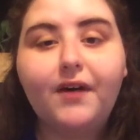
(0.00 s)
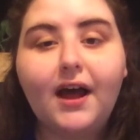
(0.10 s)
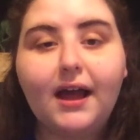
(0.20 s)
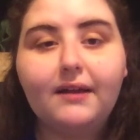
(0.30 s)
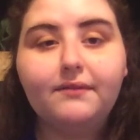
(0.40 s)

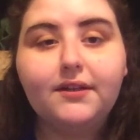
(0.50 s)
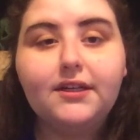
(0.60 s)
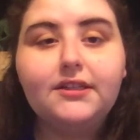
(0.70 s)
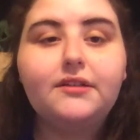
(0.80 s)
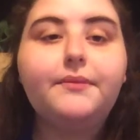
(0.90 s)
5
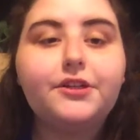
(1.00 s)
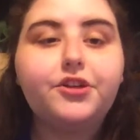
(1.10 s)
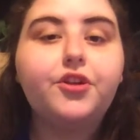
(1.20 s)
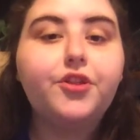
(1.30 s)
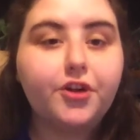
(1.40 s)
to
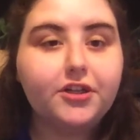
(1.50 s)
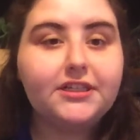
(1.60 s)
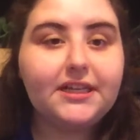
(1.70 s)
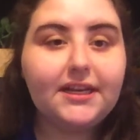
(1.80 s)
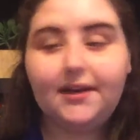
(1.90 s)
measure
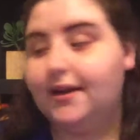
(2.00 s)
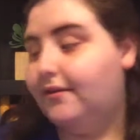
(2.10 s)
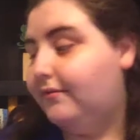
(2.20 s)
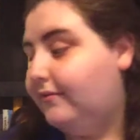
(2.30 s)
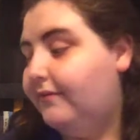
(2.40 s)
13 now.